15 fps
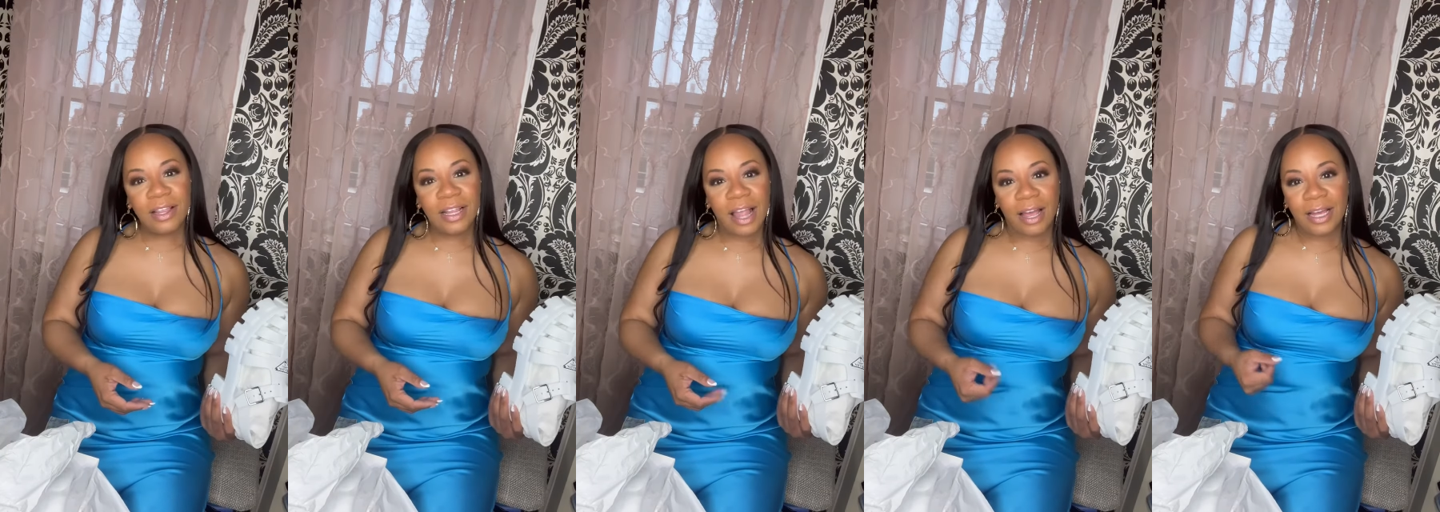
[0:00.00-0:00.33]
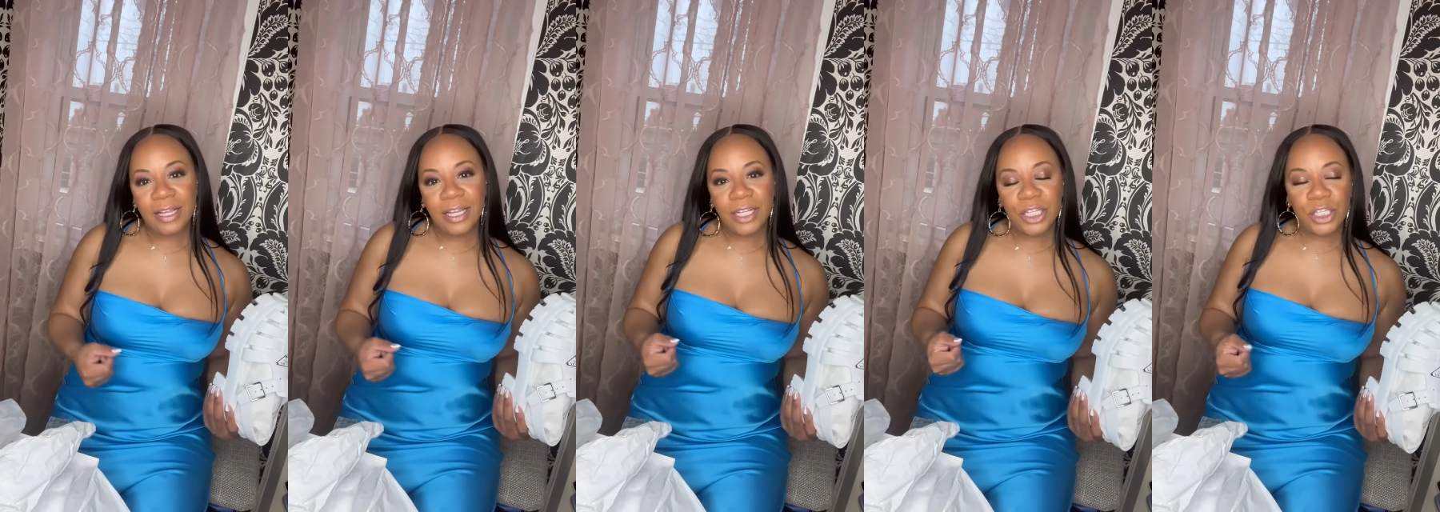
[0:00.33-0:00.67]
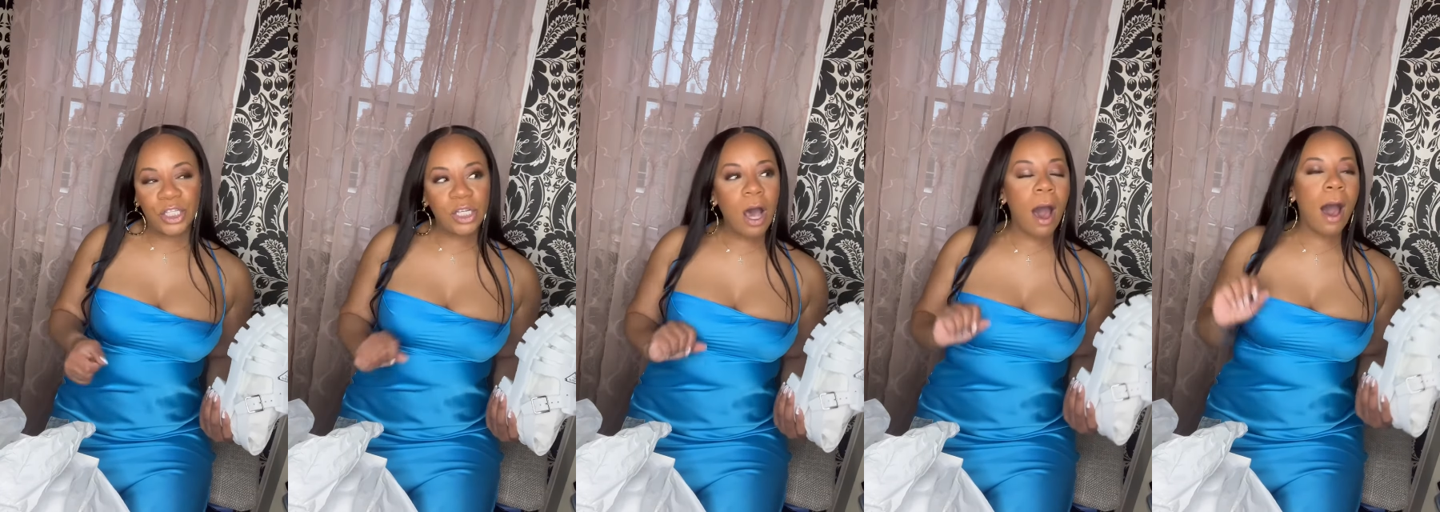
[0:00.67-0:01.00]
like a linen
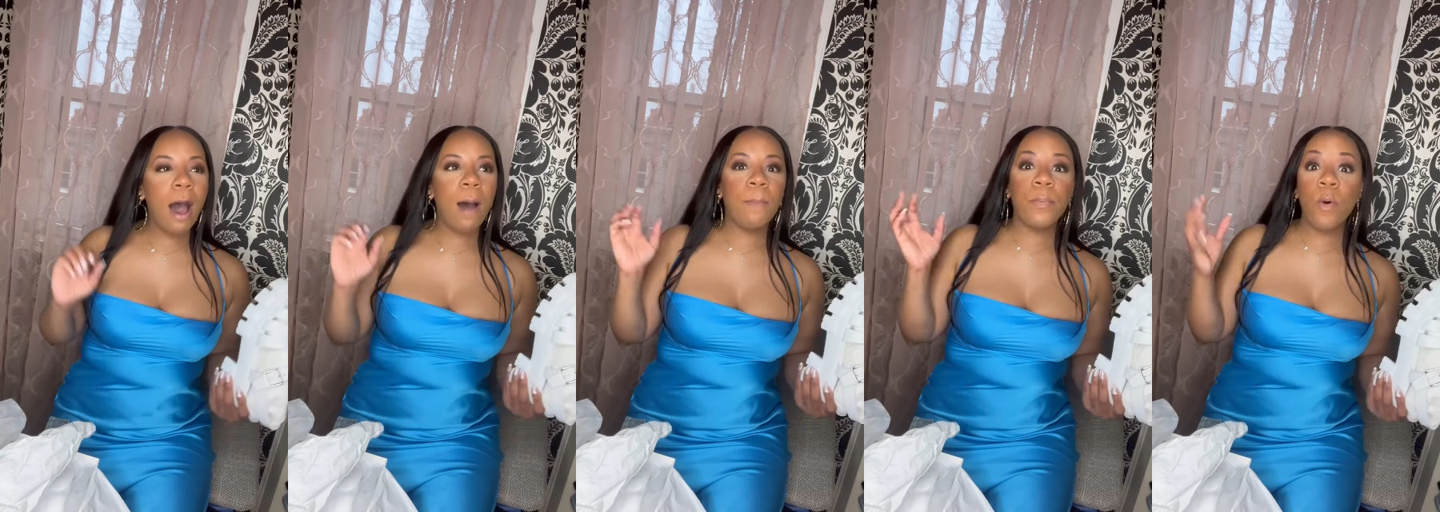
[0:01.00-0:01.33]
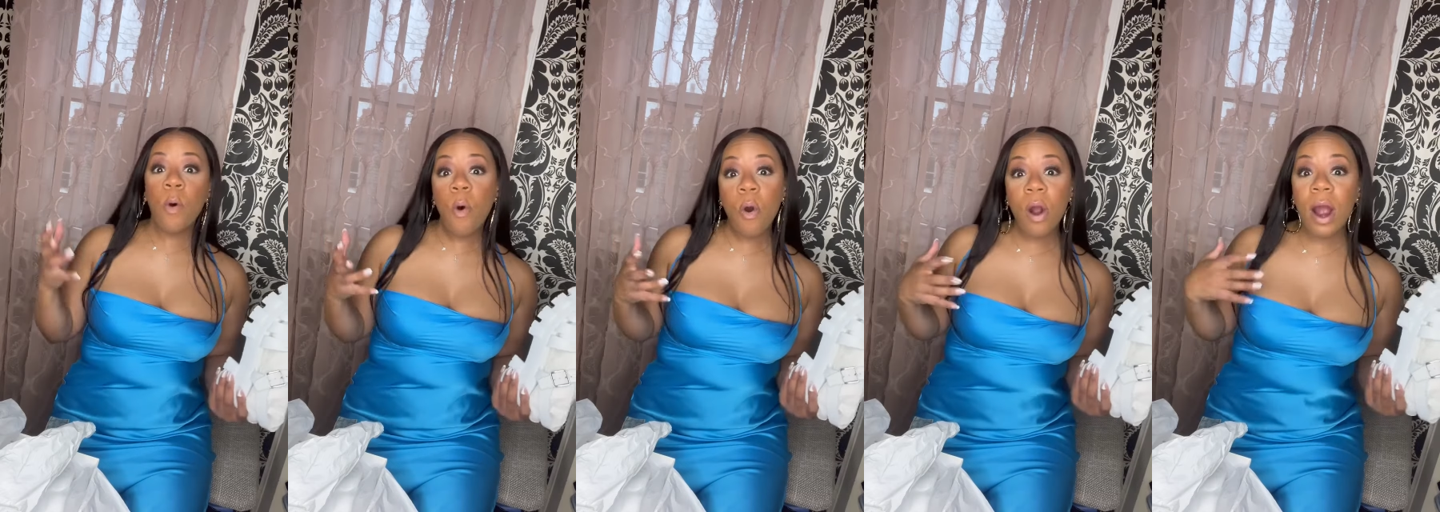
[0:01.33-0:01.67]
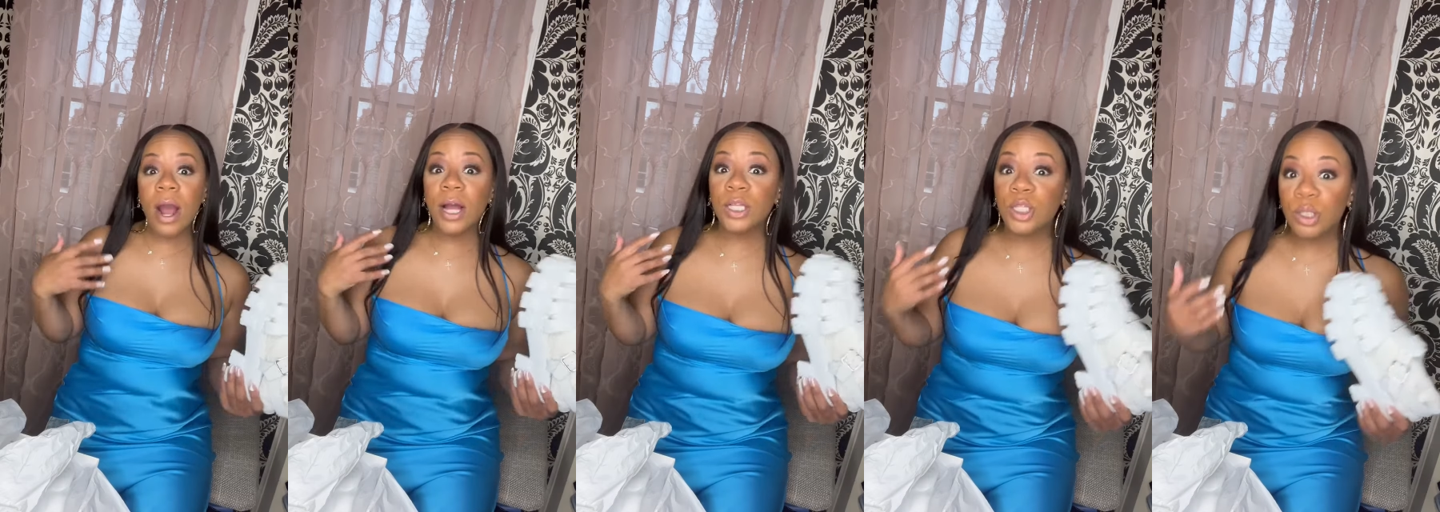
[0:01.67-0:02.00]
top
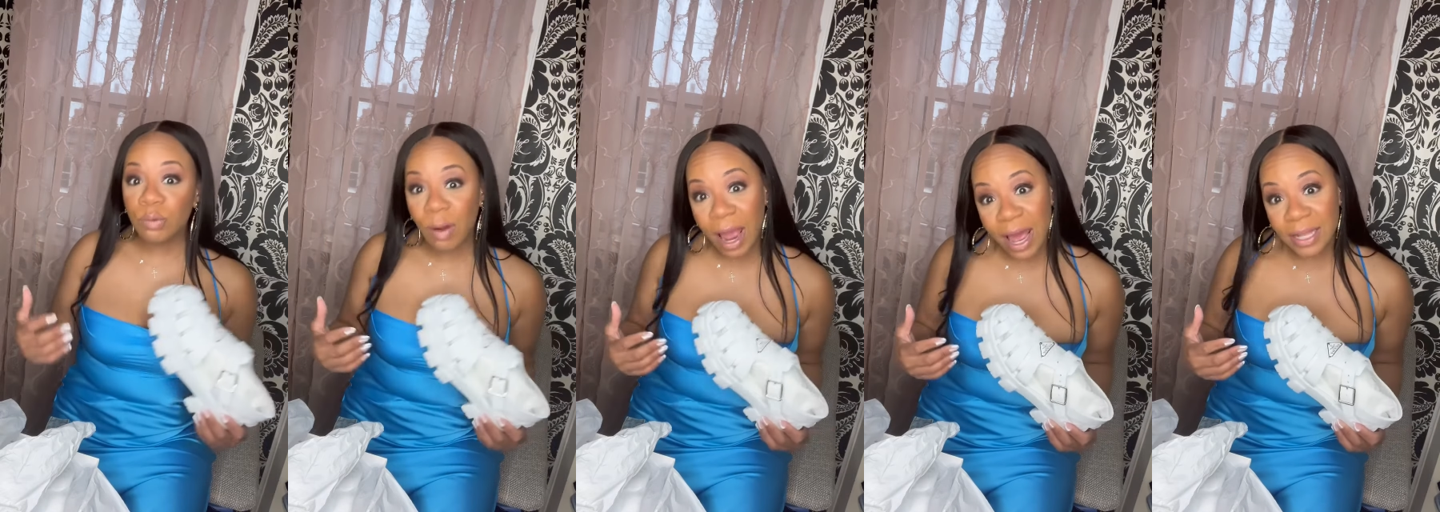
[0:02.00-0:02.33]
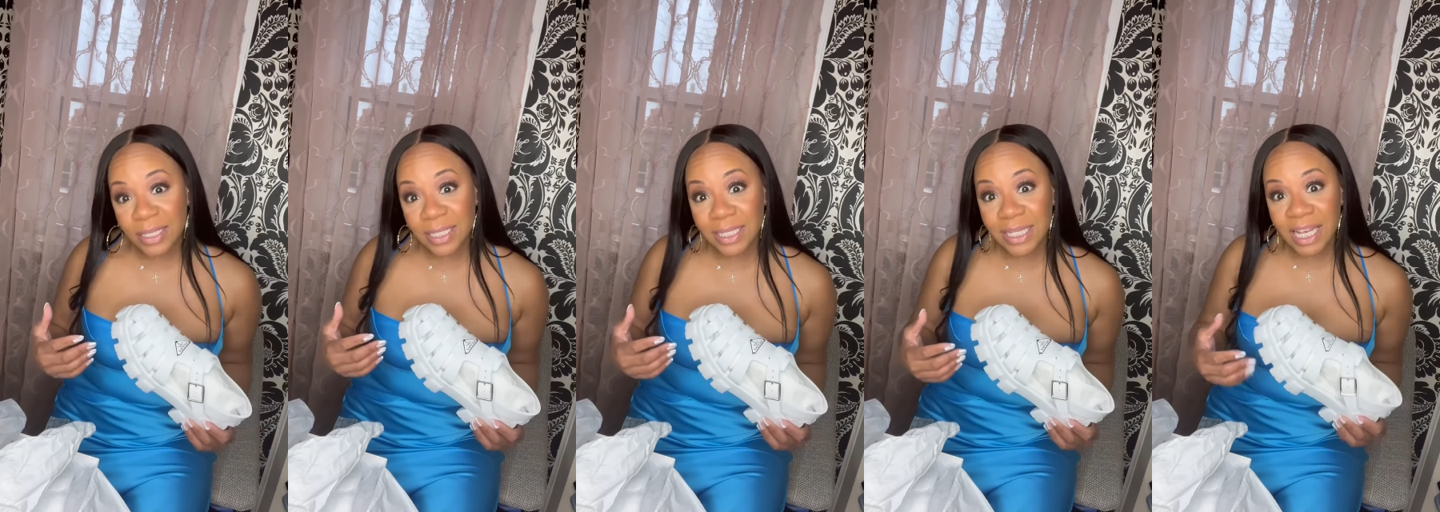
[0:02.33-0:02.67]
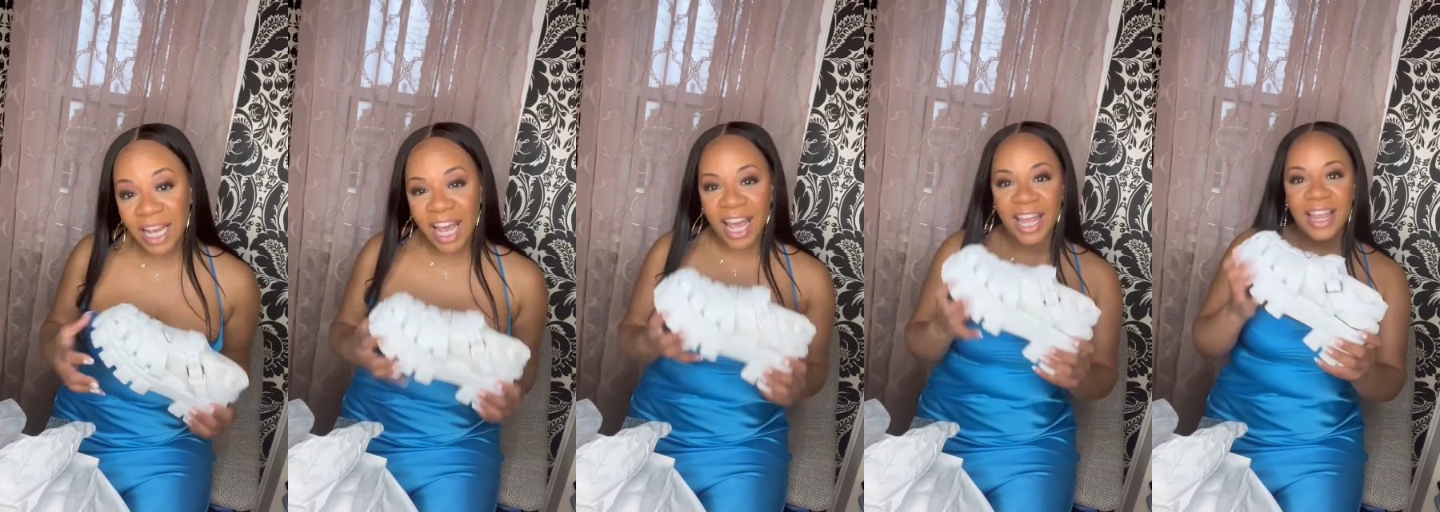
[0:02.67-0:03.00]
or a dress,
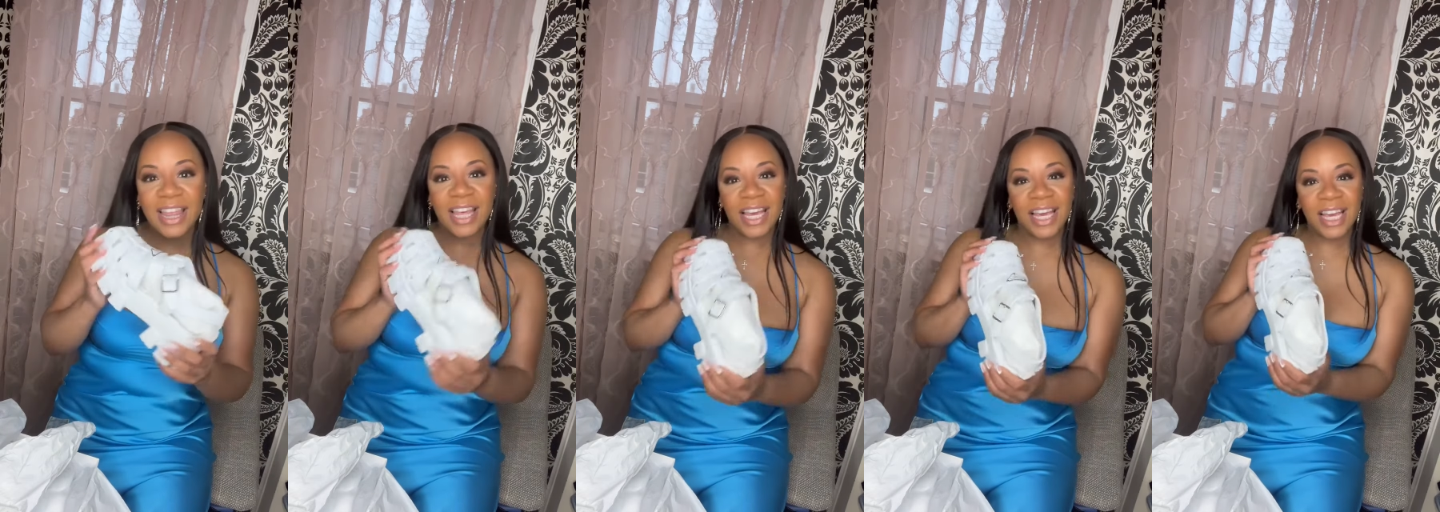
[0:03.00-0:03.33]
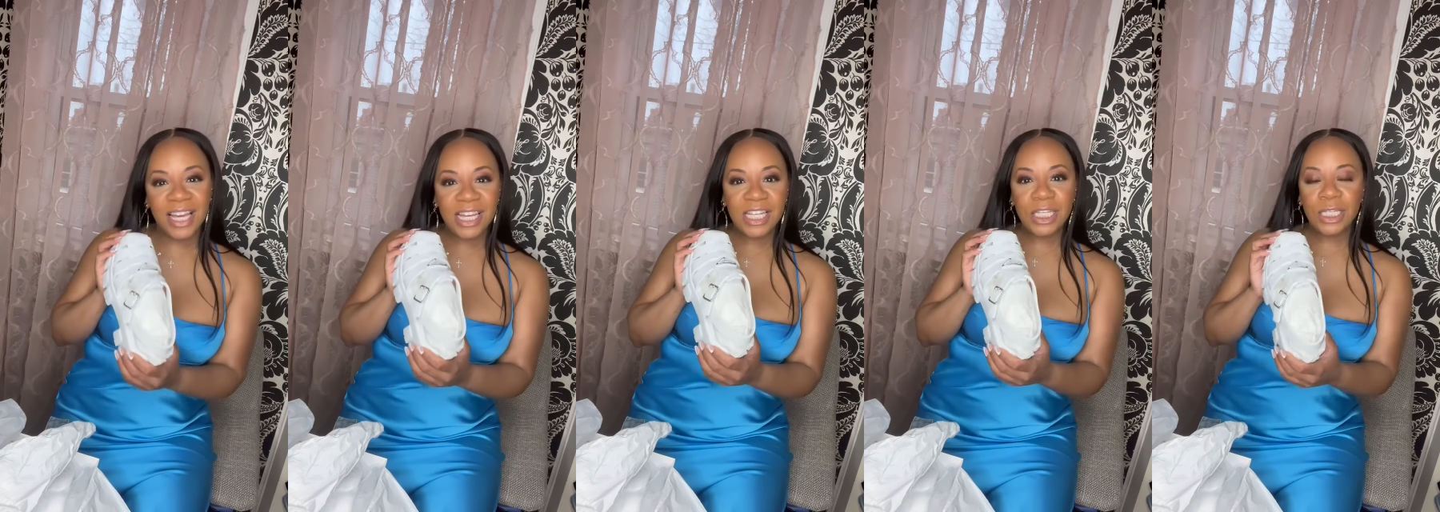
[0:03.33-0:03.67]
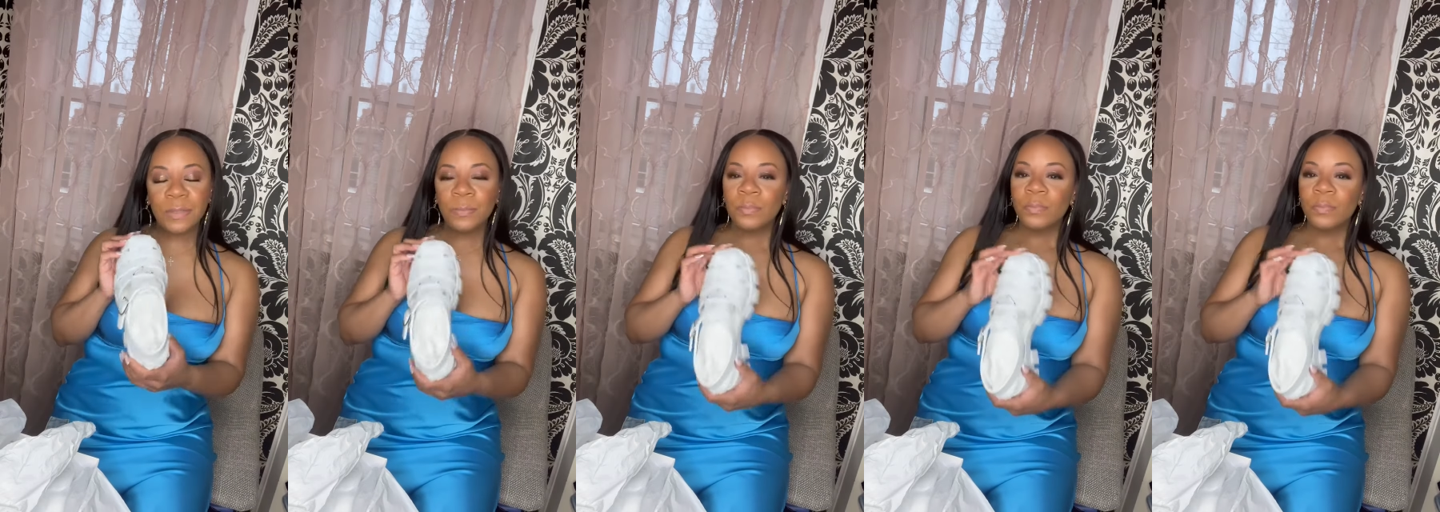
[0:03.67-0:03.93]
and these